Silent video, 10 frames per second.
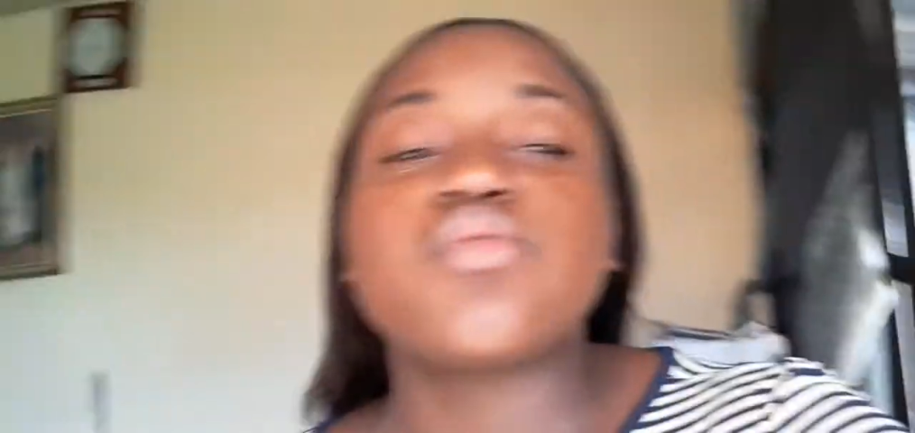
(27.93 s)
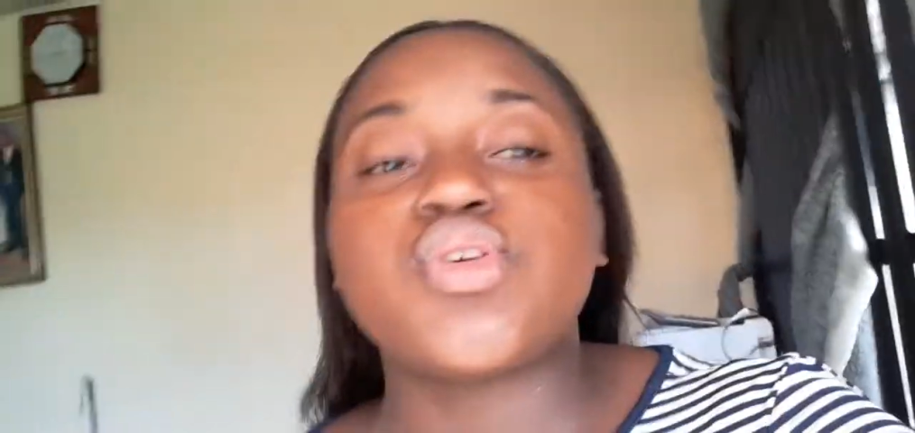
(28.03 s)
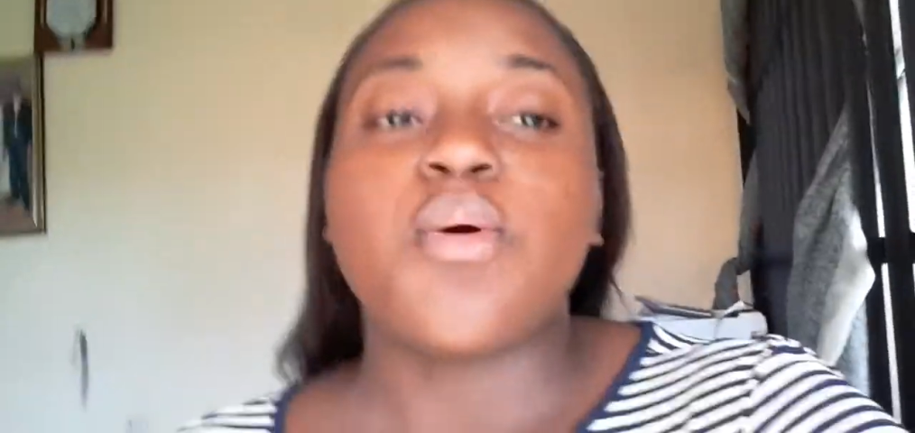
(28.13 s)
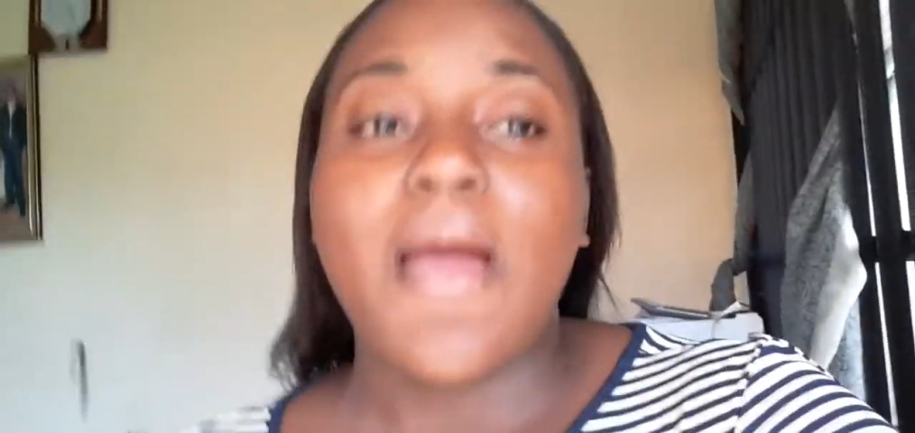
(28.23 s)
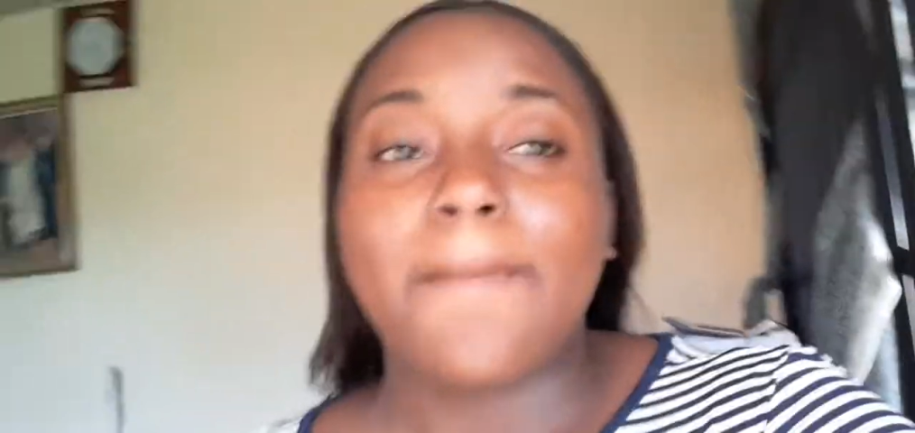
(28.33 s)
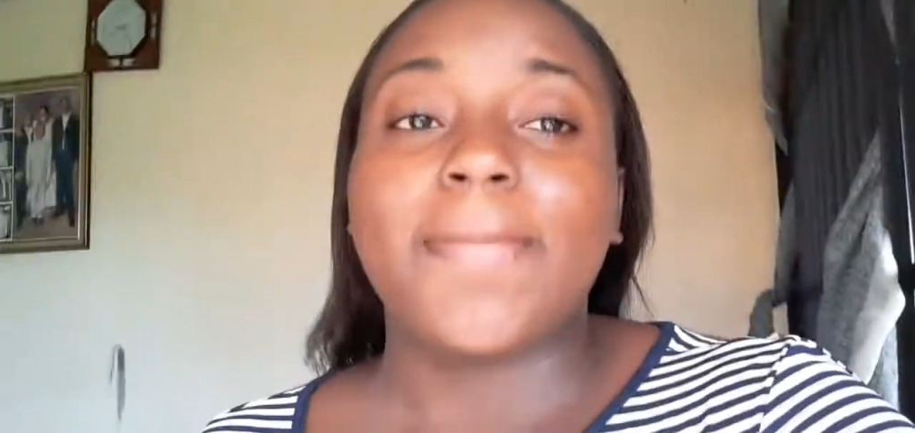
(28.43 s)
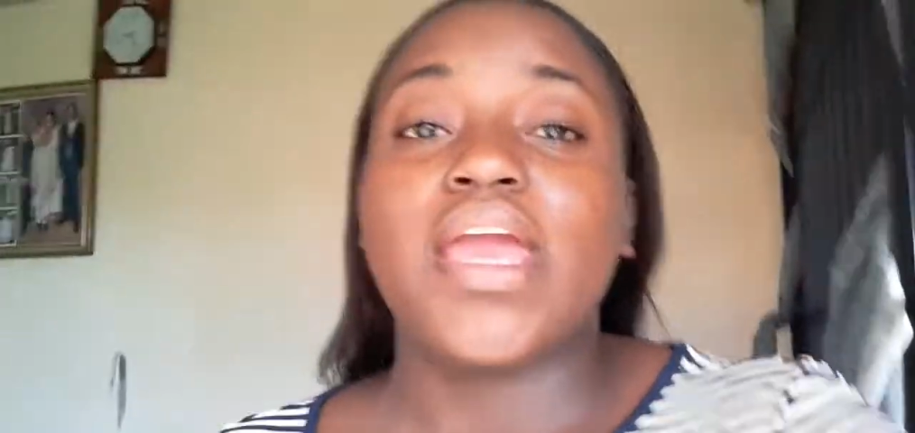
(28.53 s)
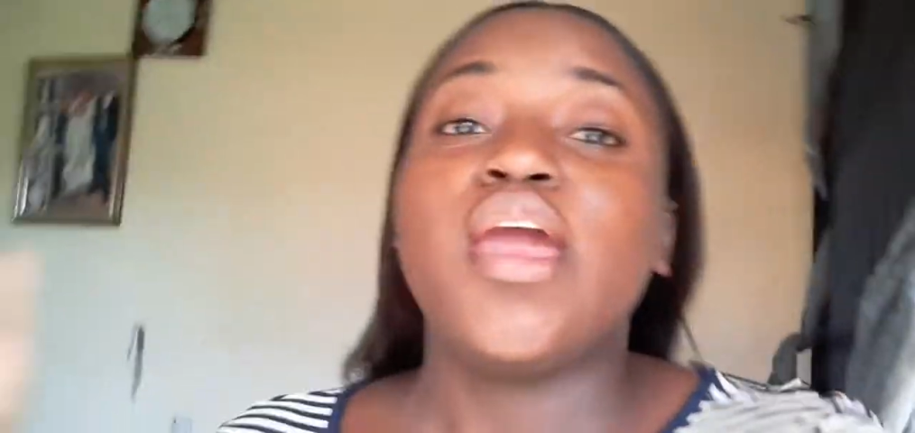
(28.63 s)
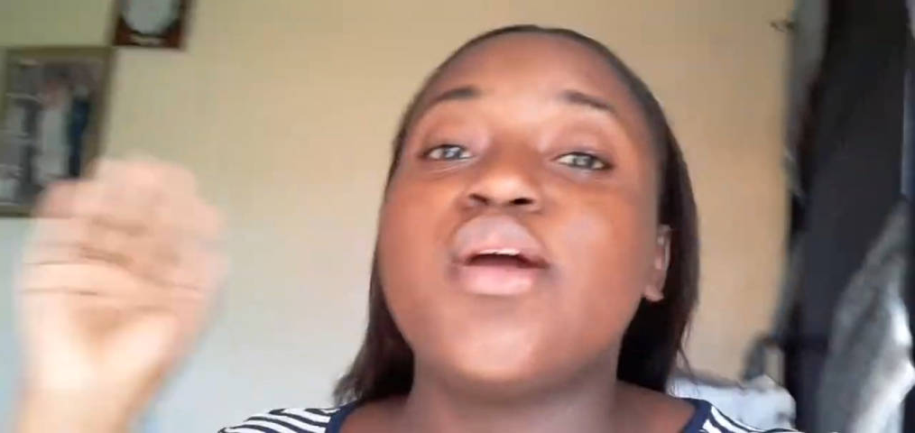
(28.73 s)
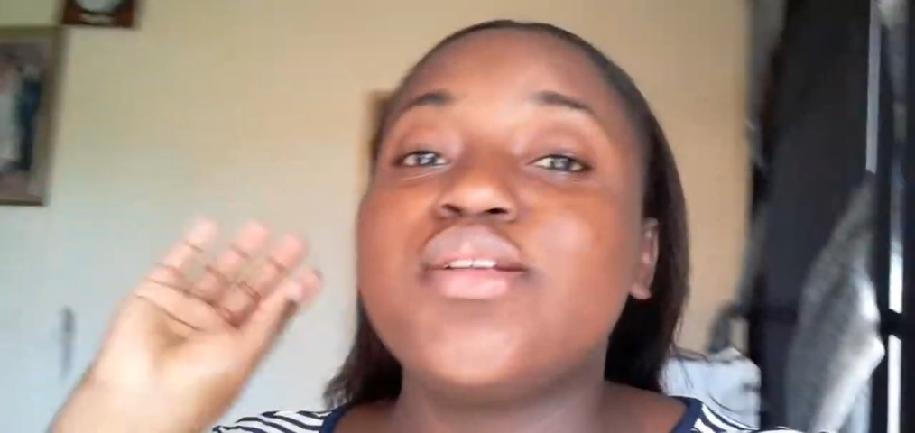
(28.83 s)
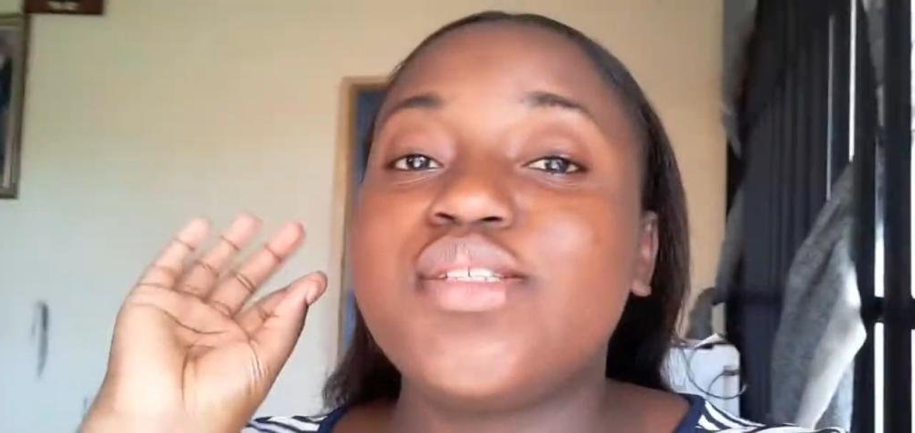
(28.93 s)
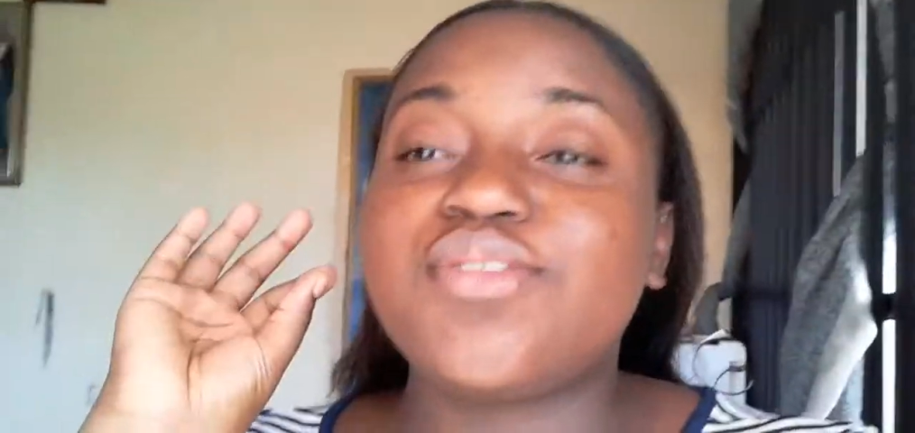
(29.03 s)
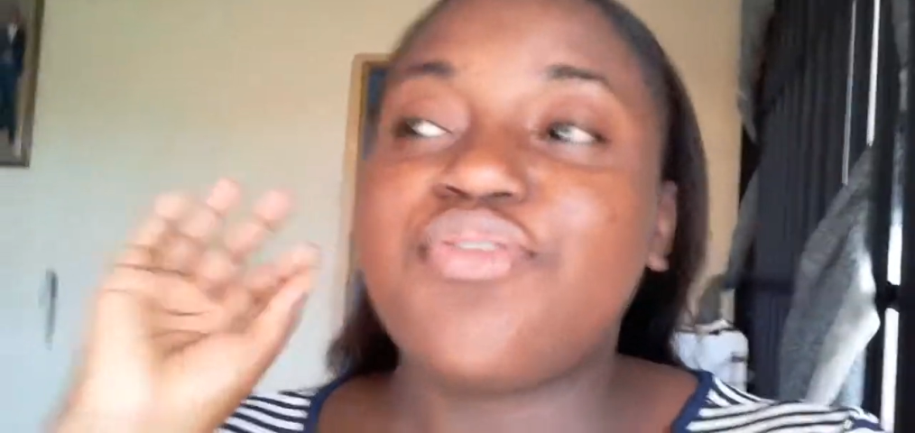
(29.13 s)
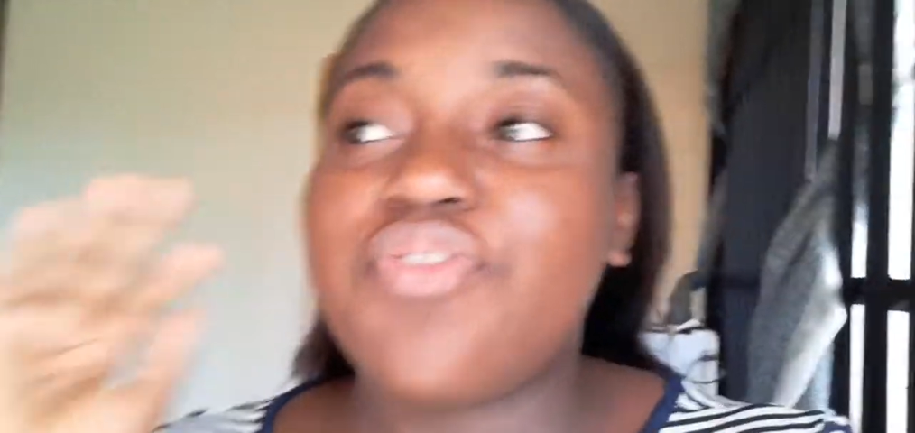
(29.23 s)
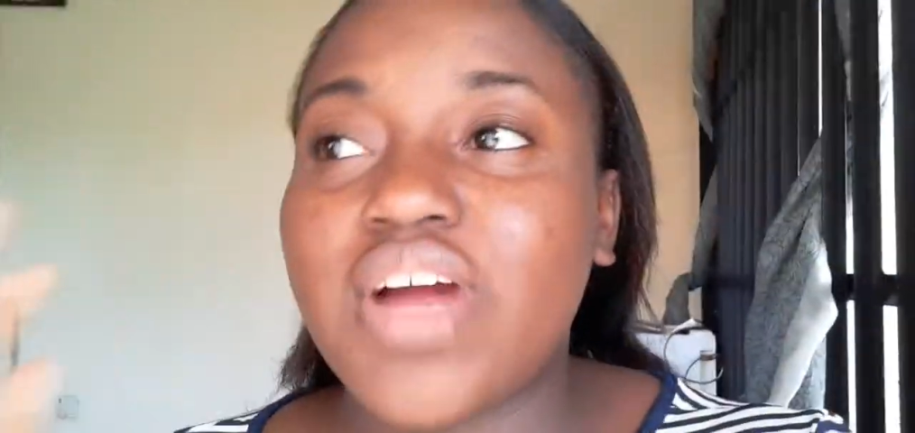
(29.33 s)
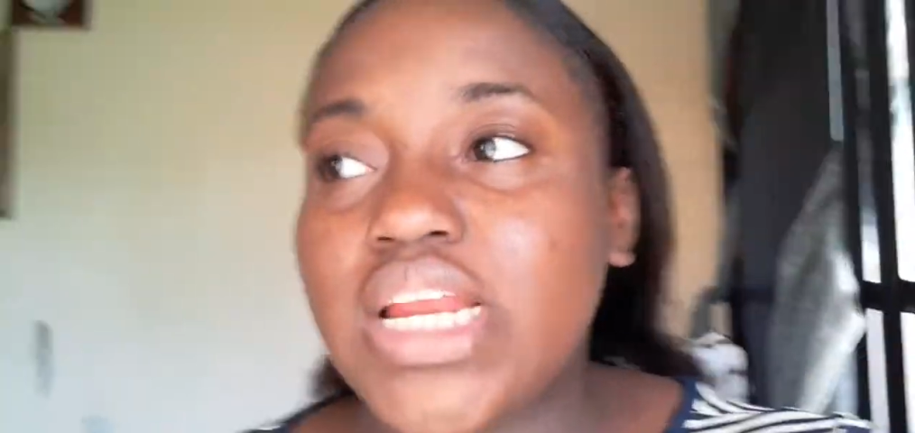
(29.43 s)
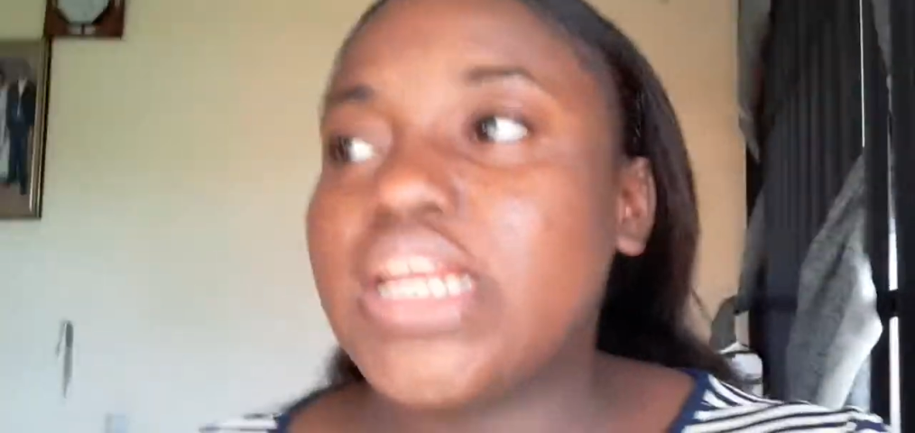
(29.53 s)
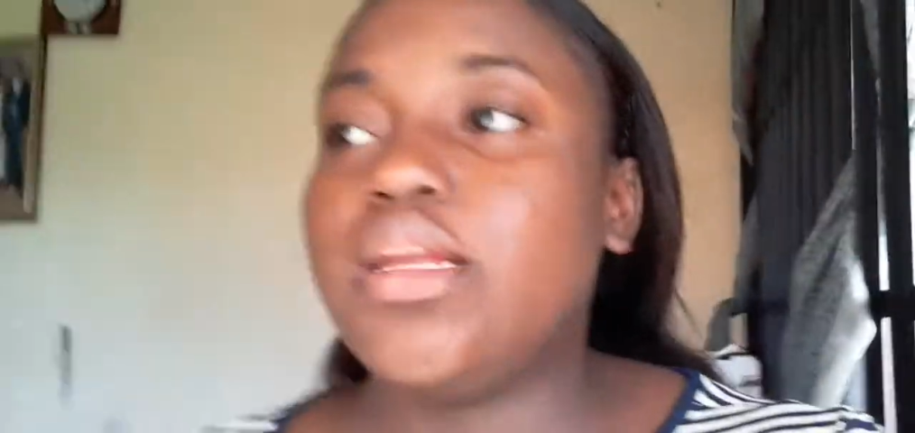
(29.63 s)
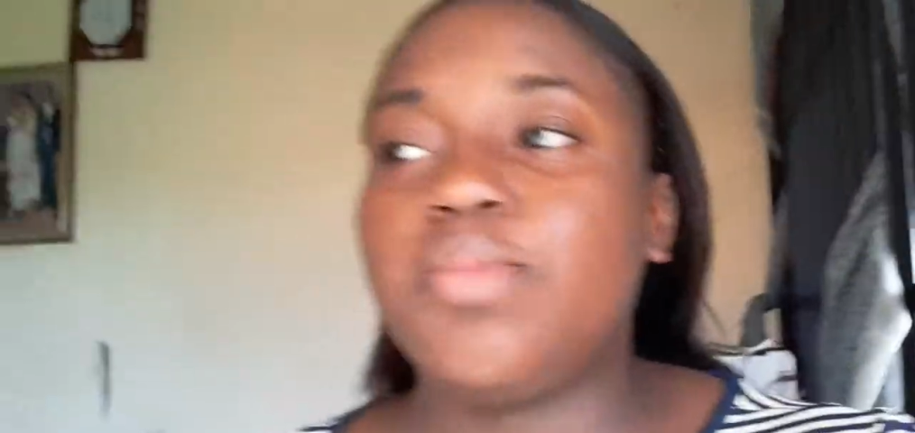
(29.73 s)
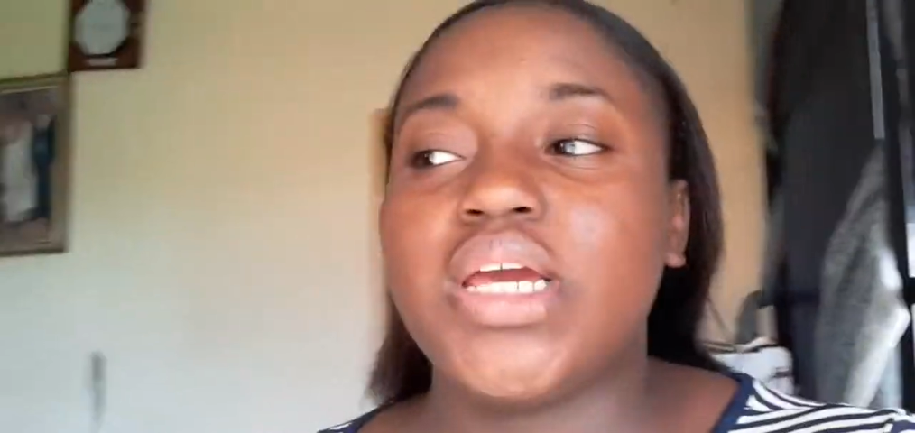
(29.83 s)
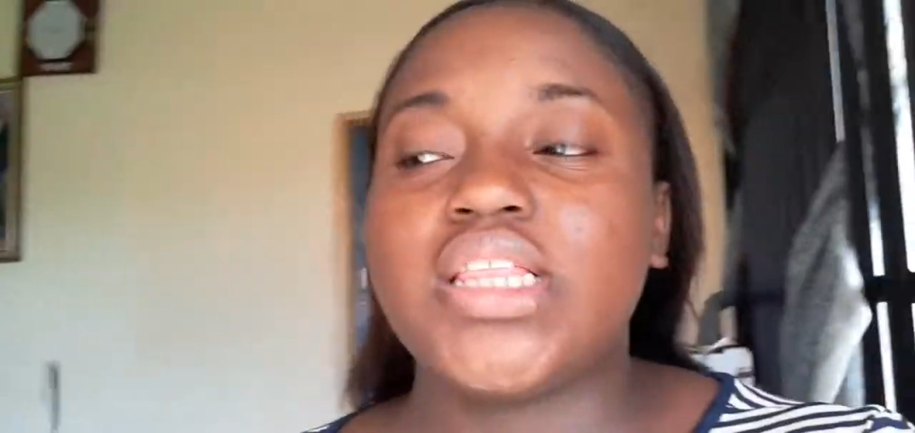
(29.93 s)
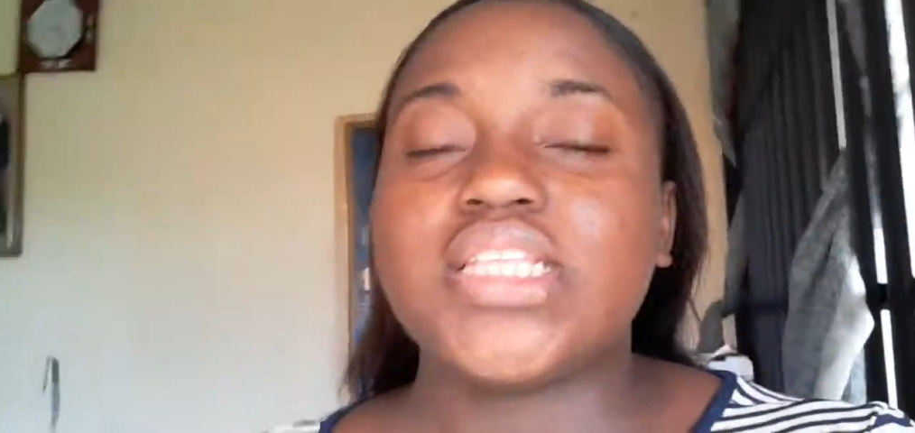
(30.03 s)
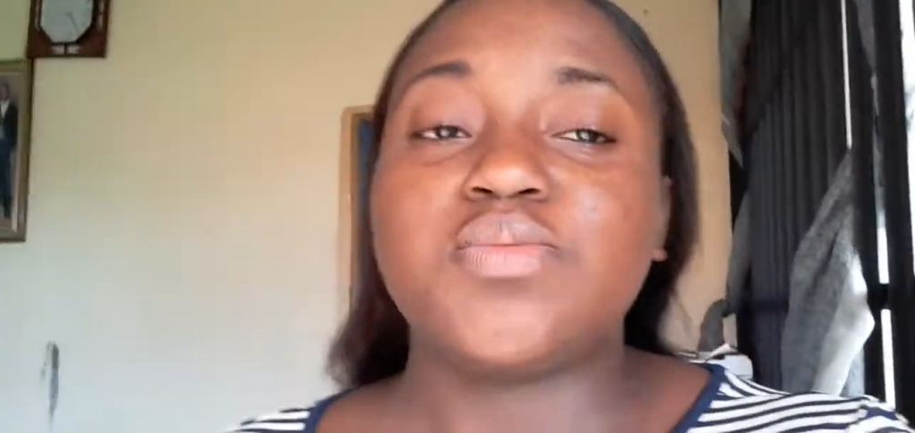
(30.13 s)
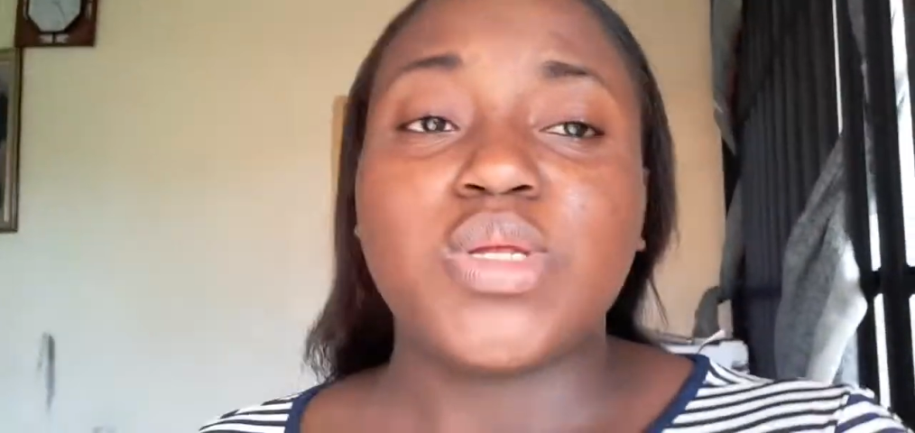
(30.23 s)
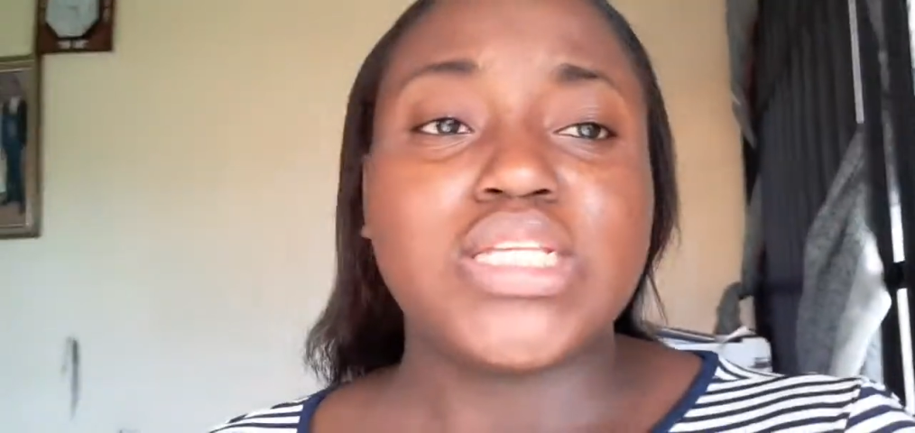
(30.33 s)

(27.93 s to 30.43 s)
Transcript: so happy to finally be in this month.